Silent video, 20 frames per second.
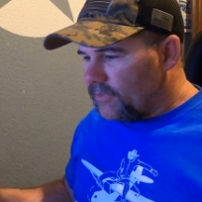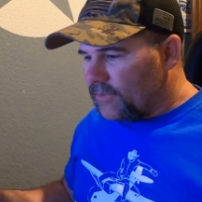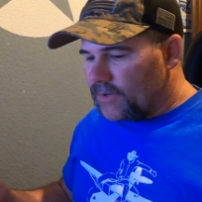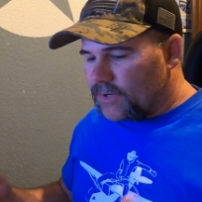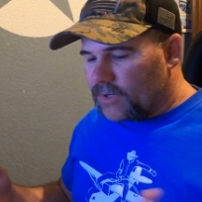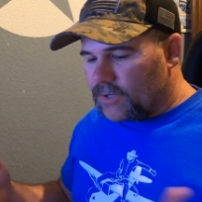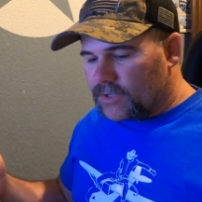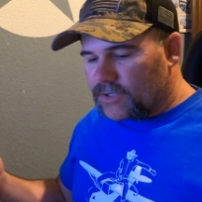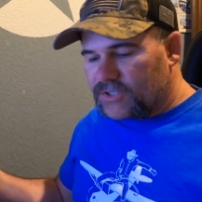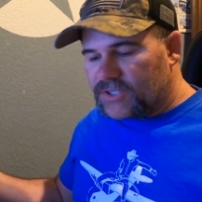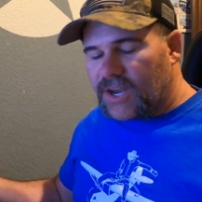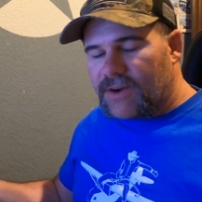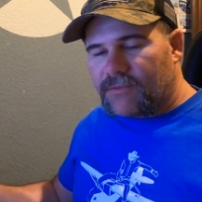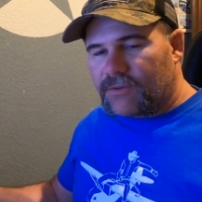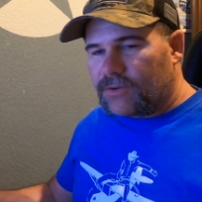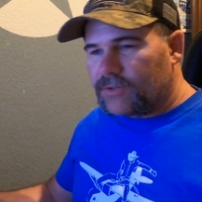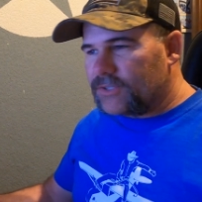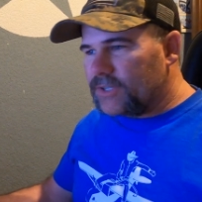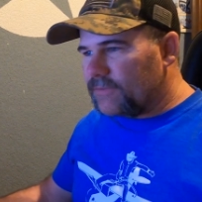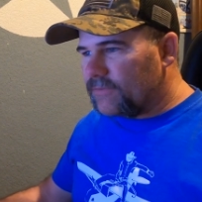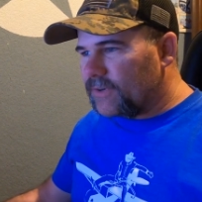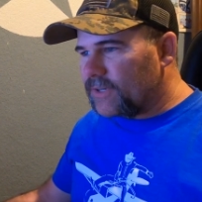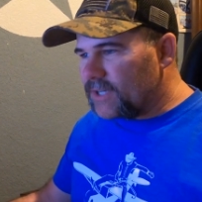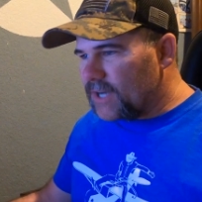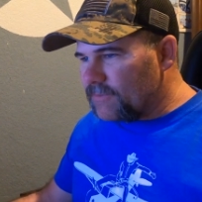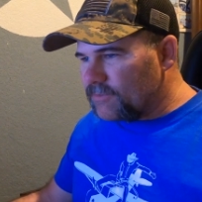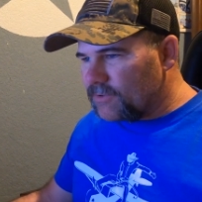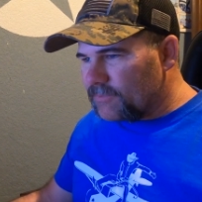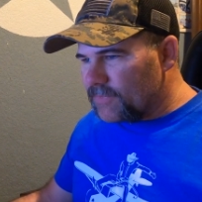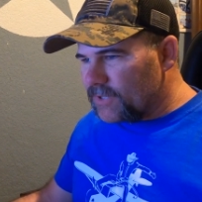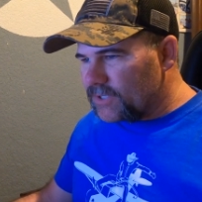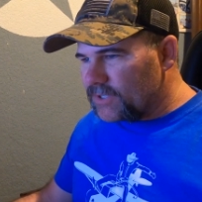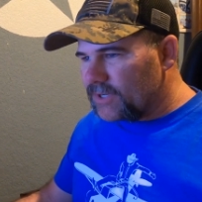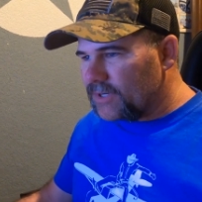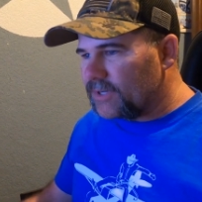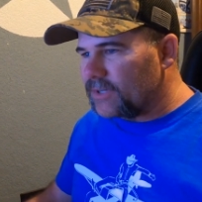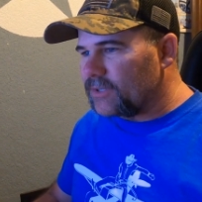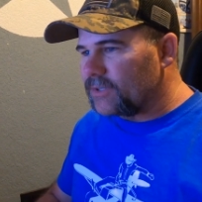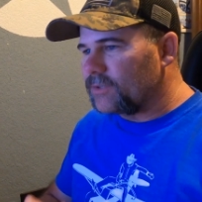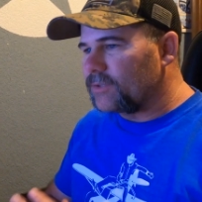There's several different types of
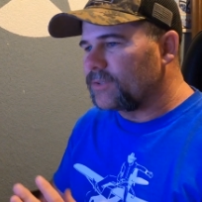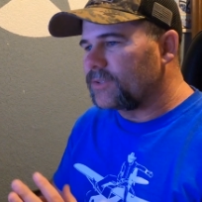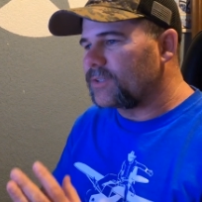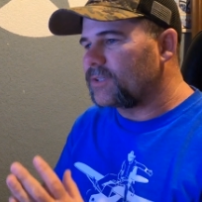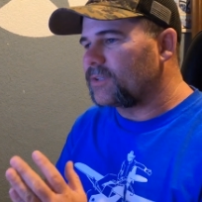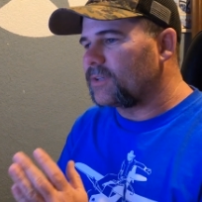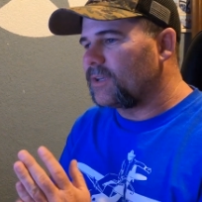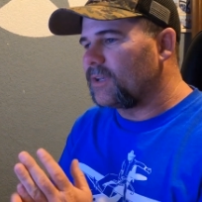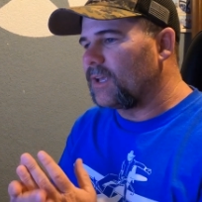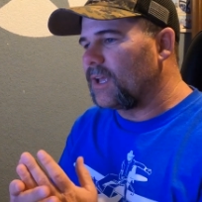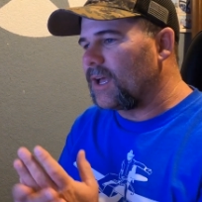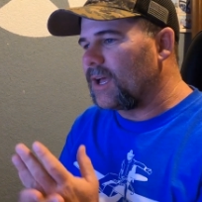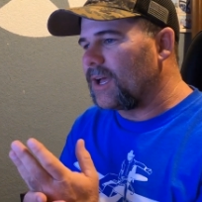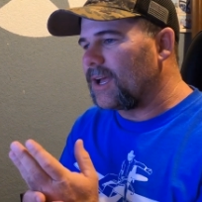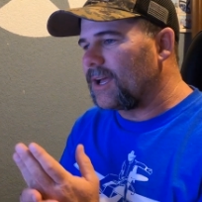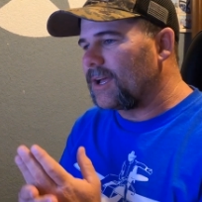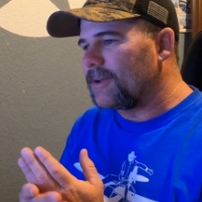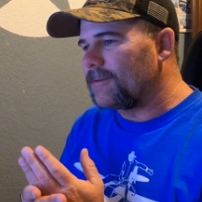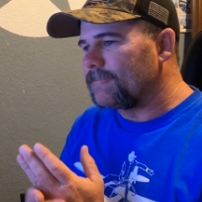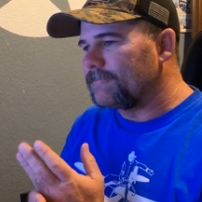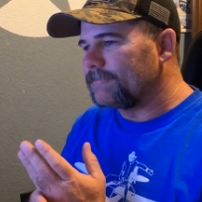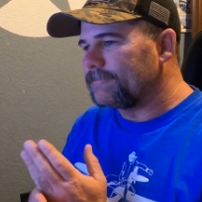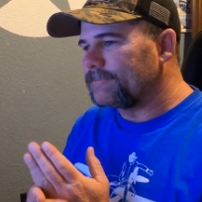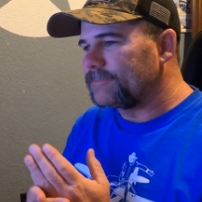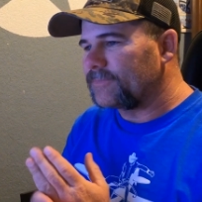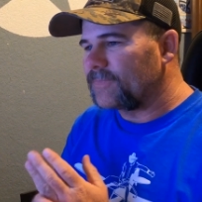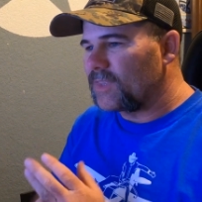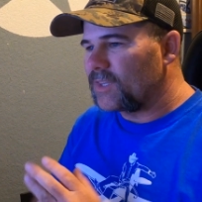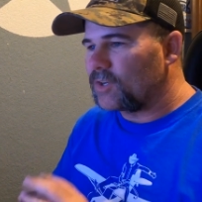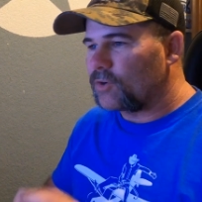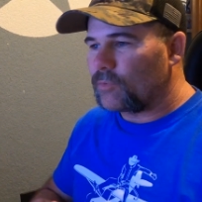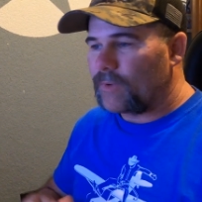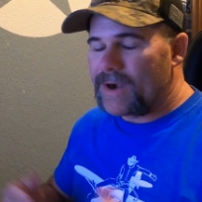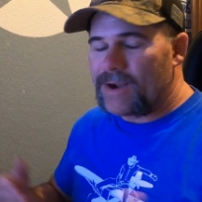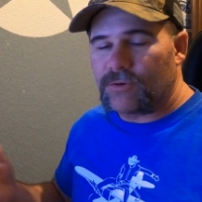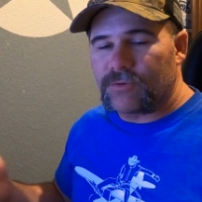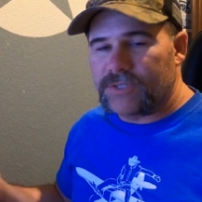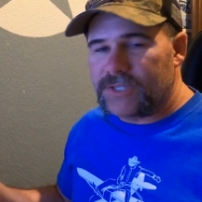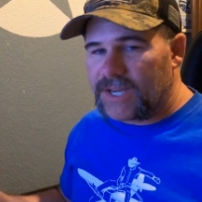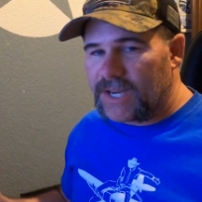materials.
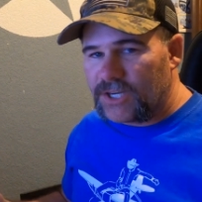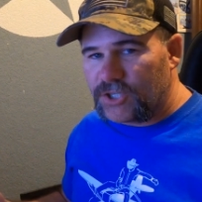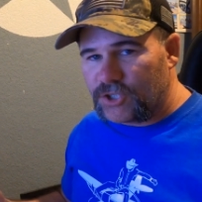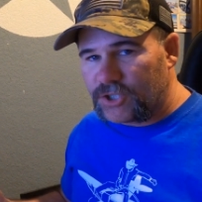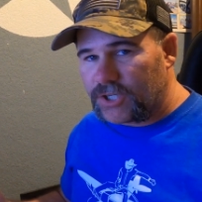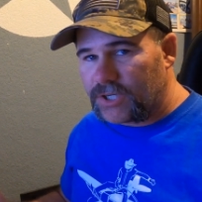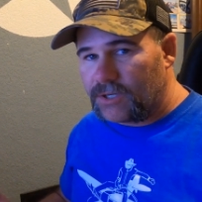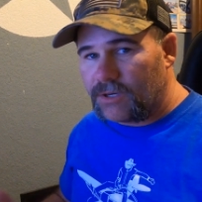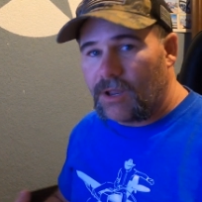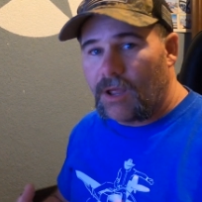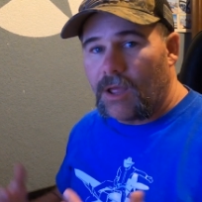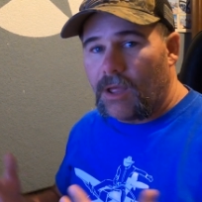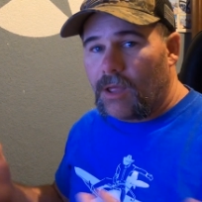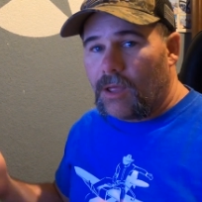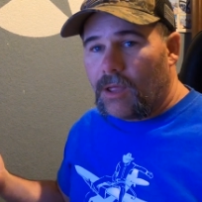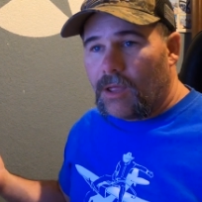Ground tension.